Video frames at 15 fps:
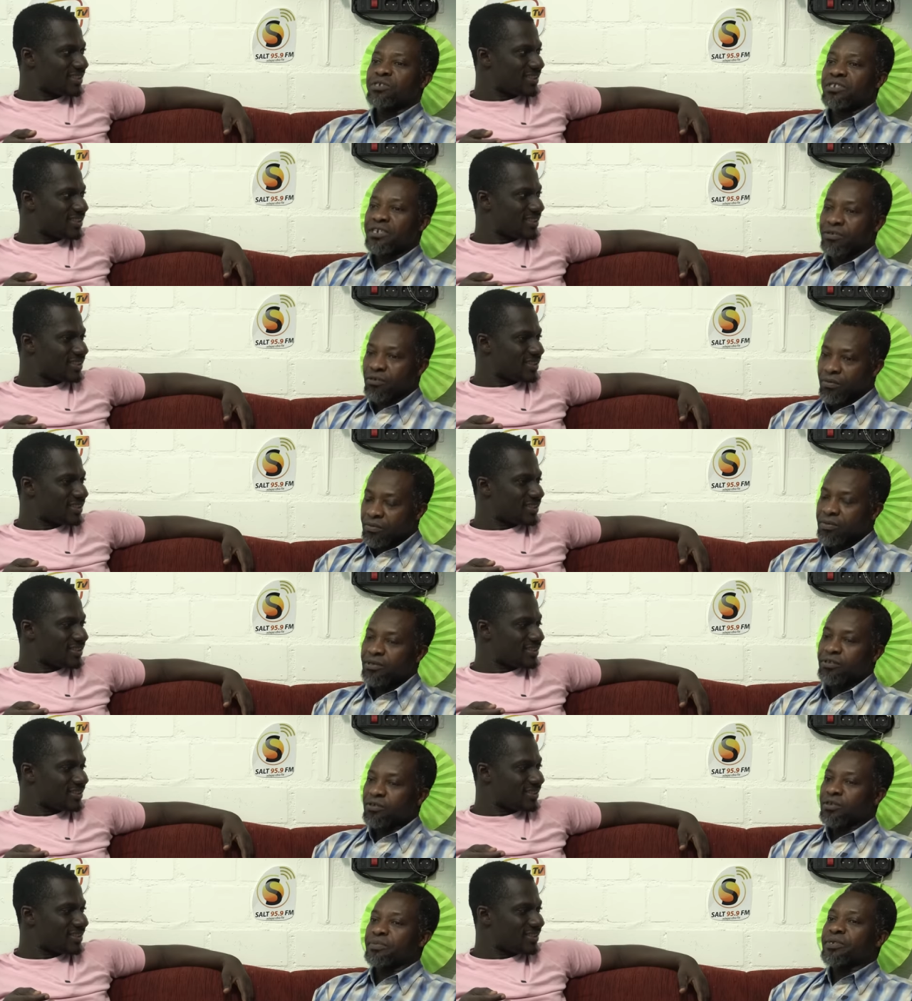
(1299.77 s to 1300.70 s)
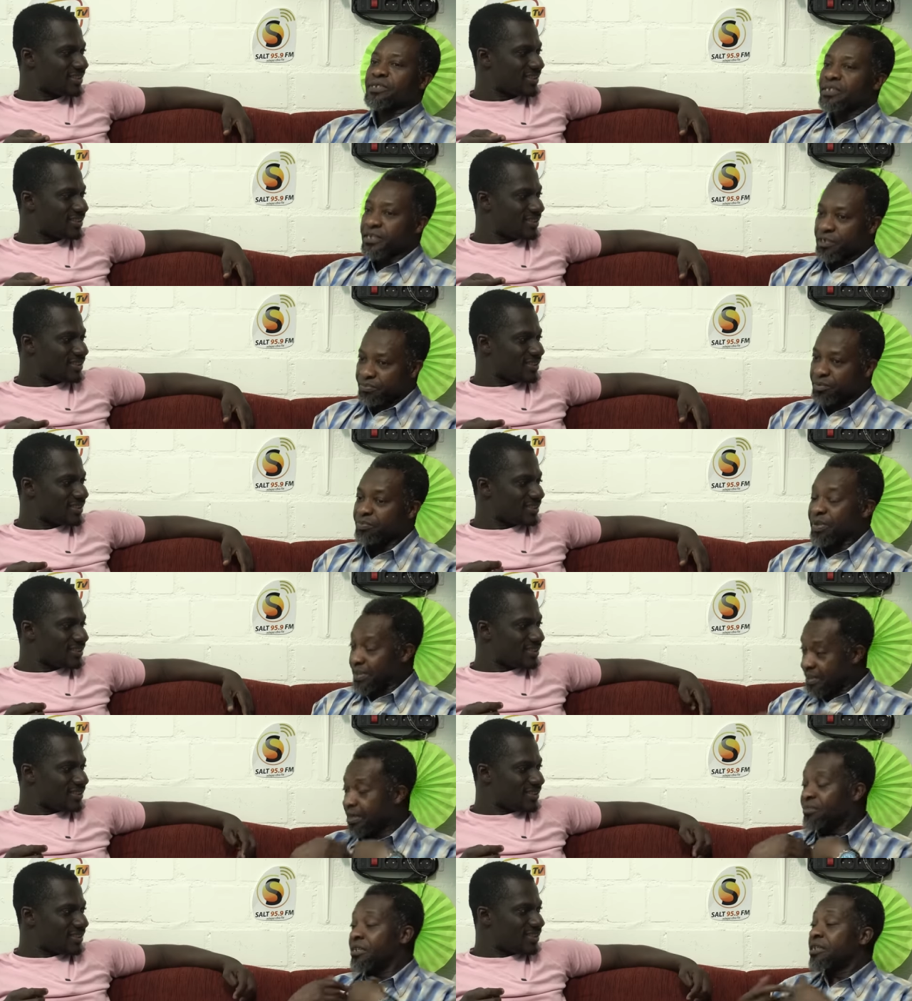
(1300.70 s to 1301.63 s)
Speaker 1: me or person me
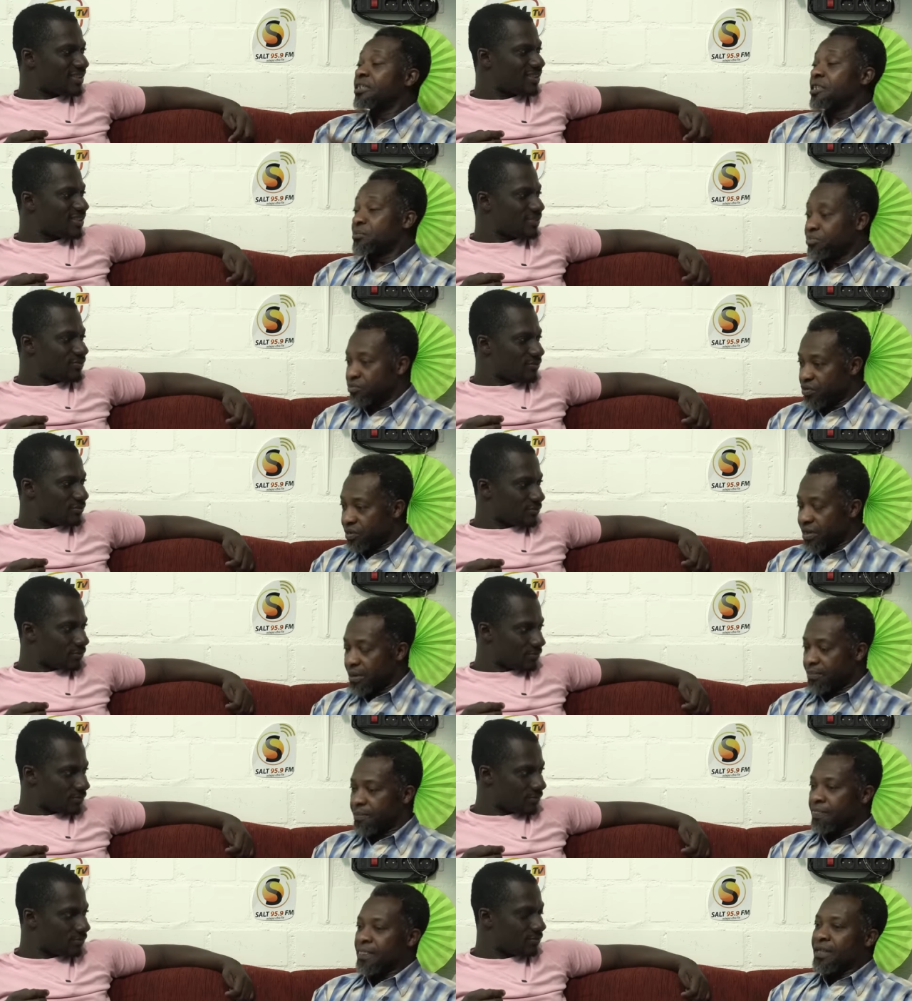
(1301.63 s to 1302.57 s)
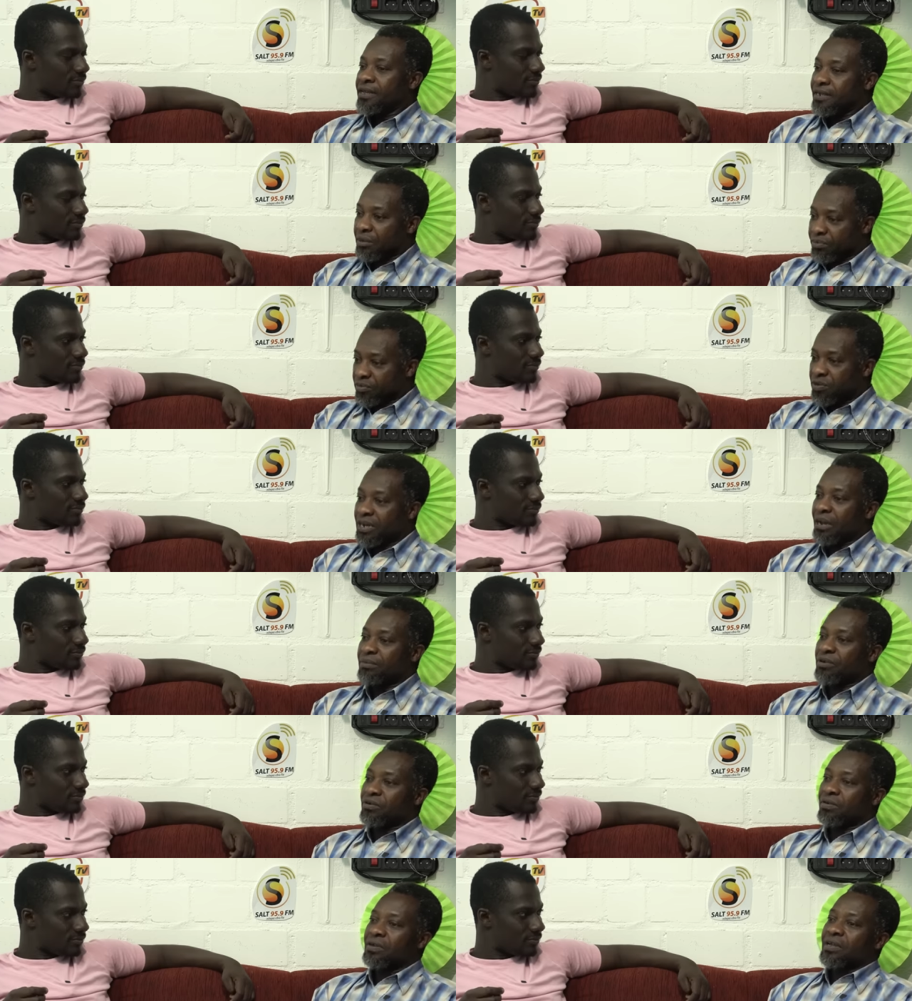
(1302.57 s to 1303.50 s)
person me your program. The
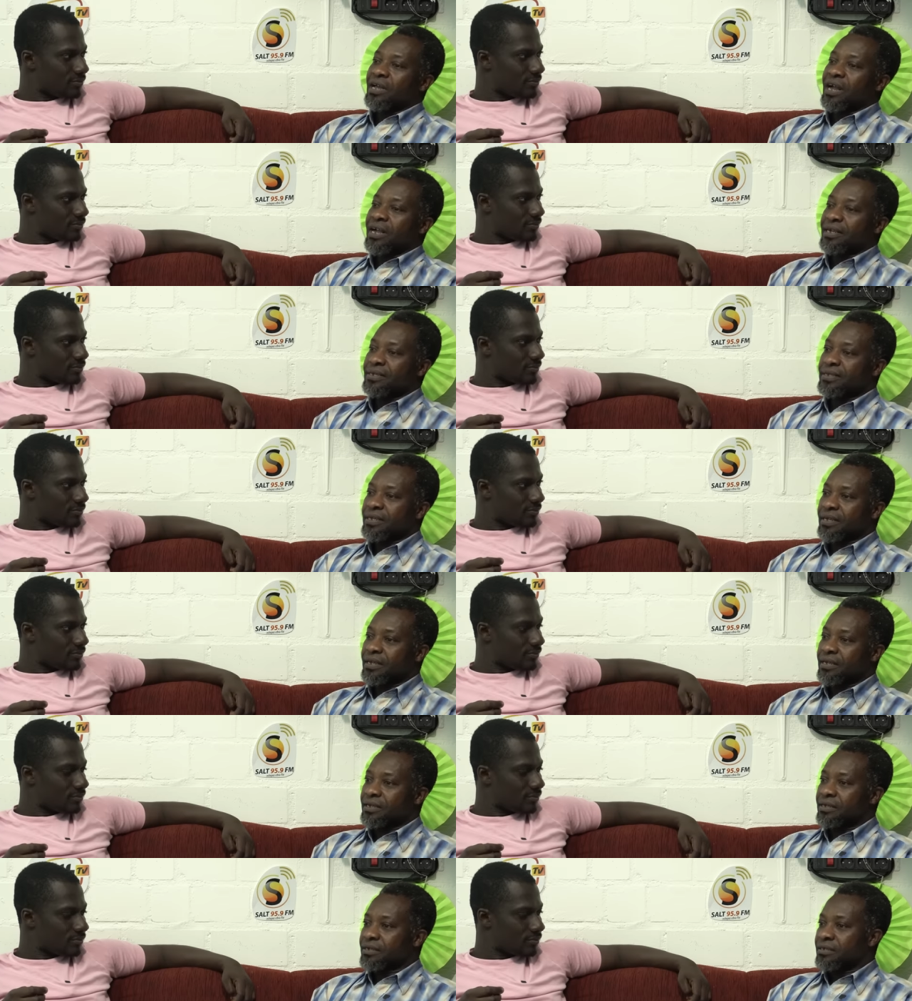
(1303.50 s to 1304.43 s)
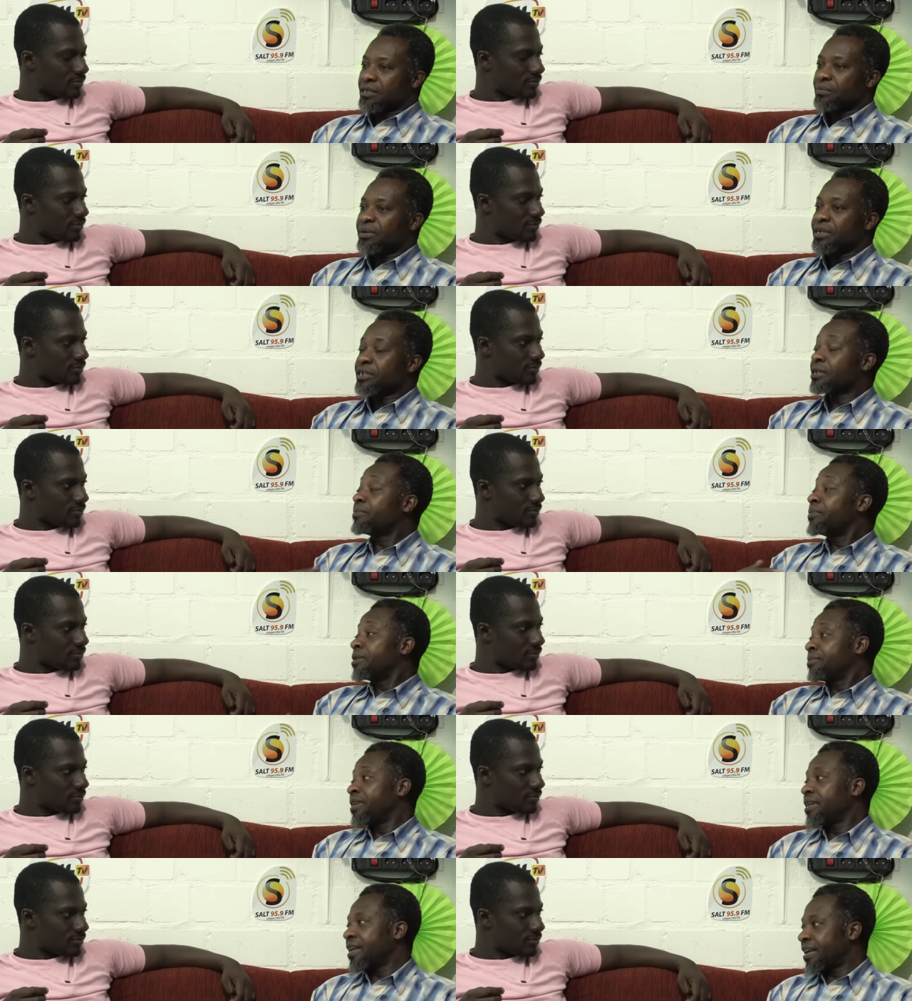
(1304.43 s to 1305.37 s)
program, no, I say your
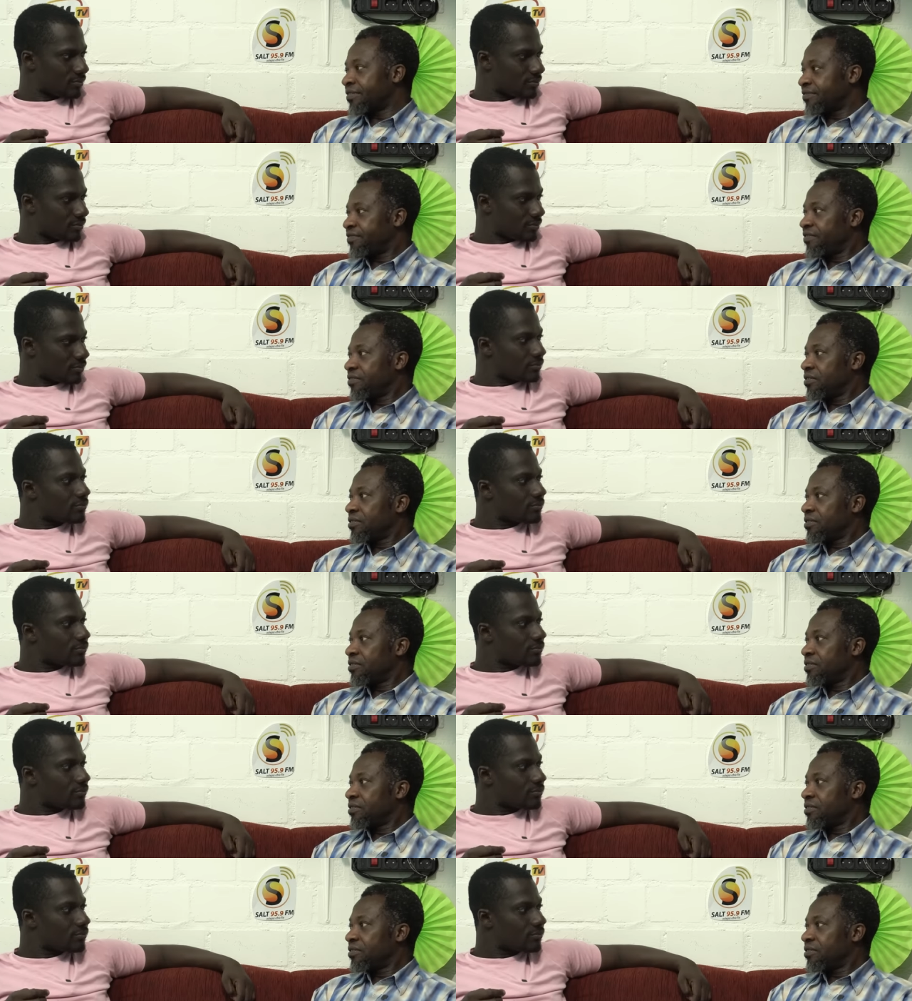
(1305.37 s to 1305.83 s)
your life.